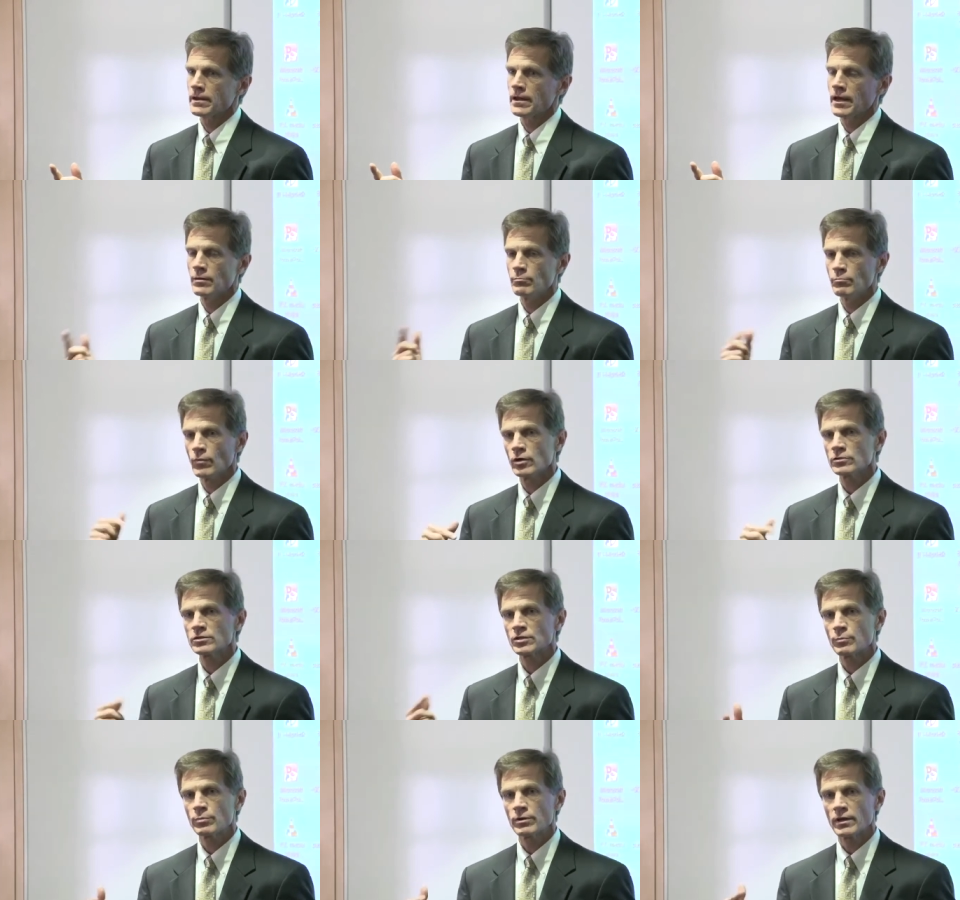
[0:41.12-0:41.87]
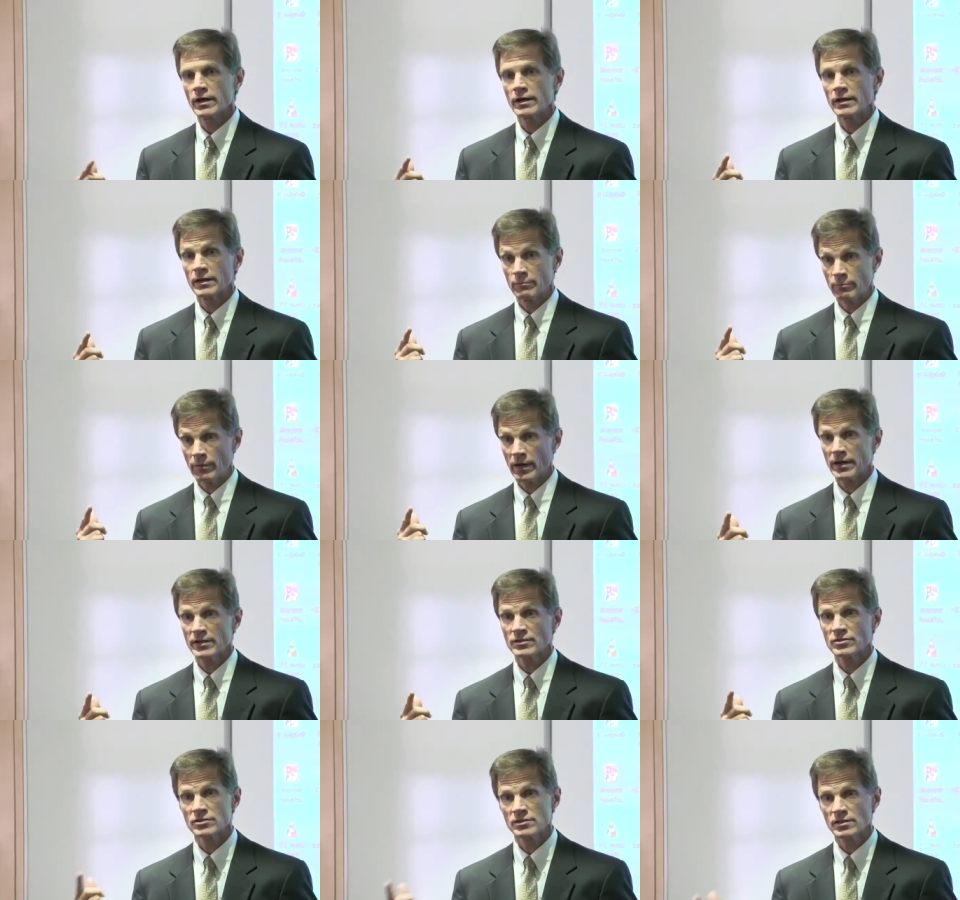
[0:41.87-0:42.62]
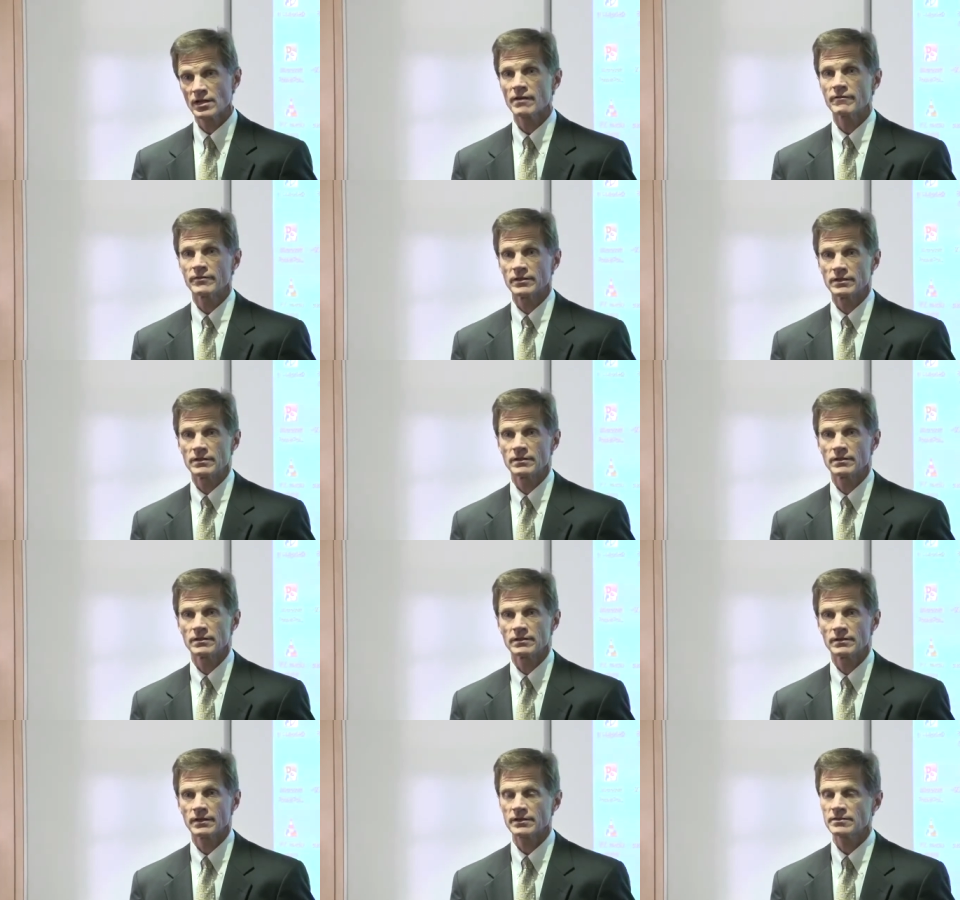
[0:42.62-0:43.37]
and multiplied it by seven.
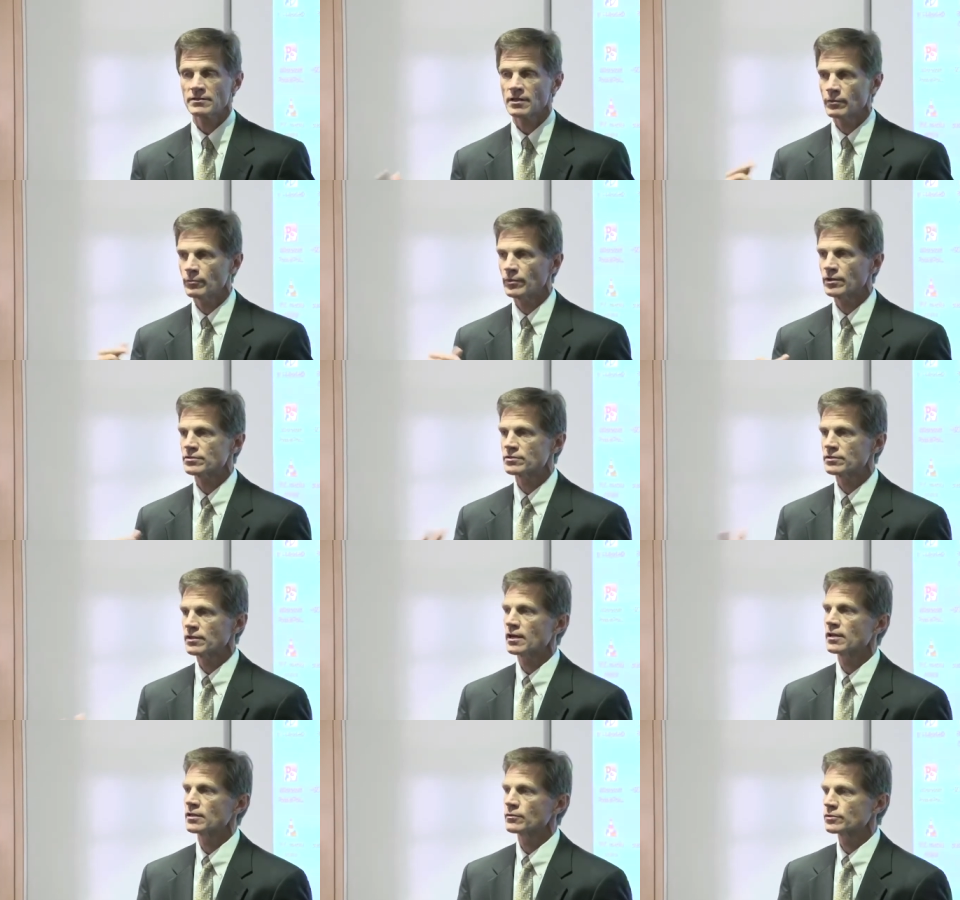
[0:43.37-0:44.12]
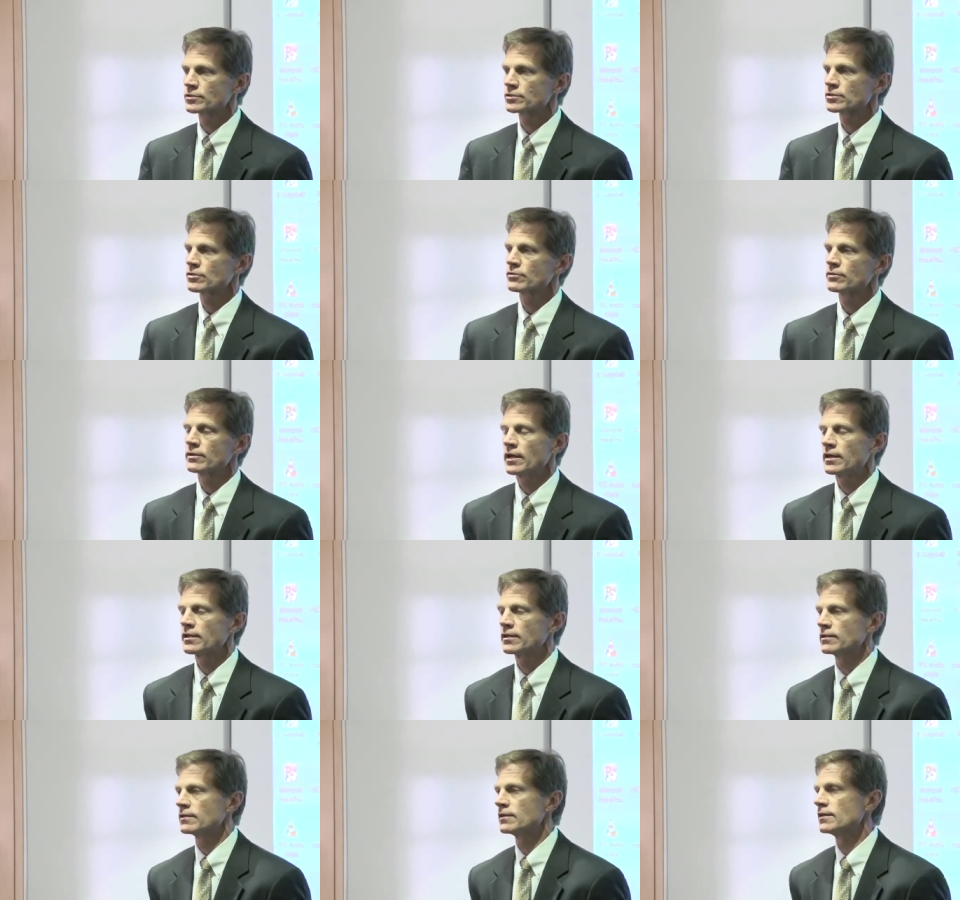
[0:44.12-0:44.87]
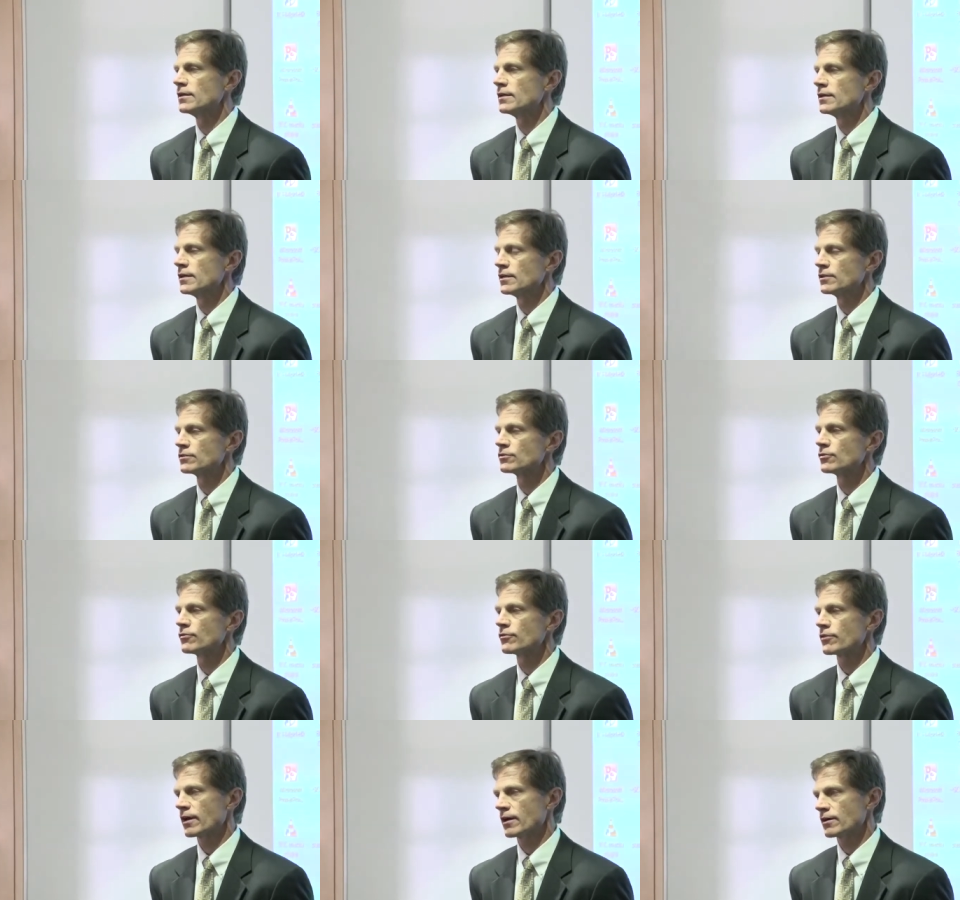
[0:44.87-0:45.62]
That's how much data was created in
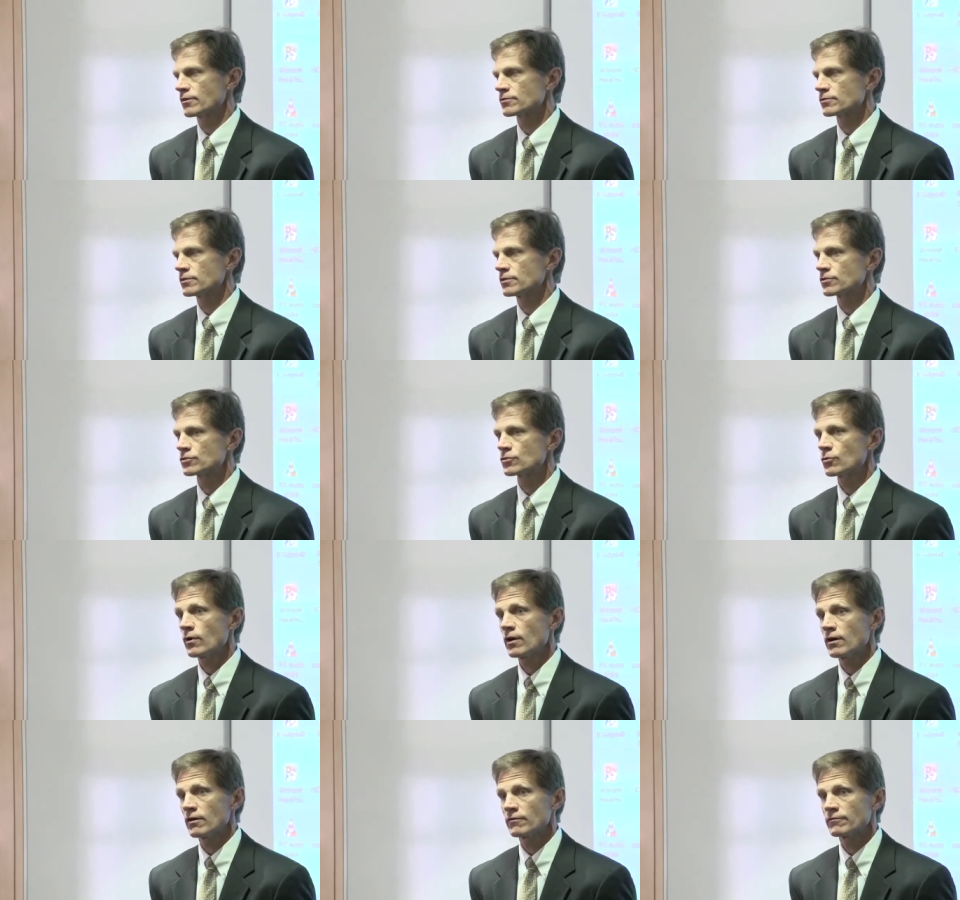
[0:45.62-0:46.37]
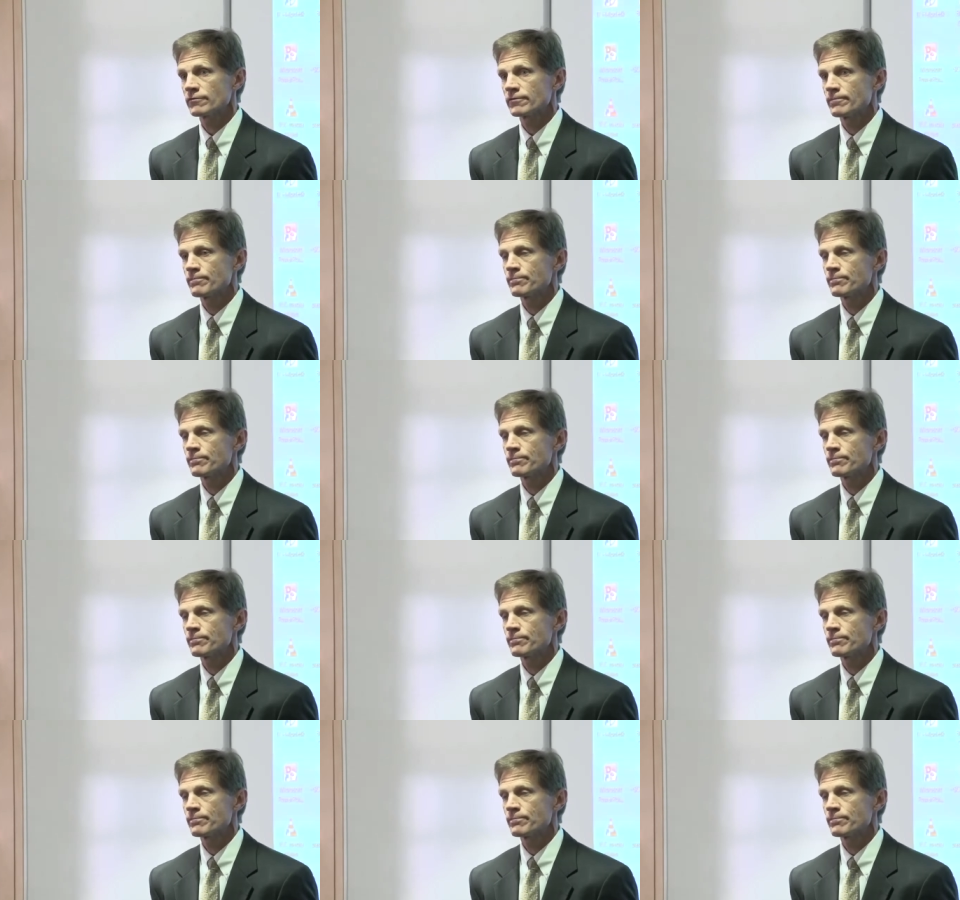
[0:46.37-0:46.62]
2012.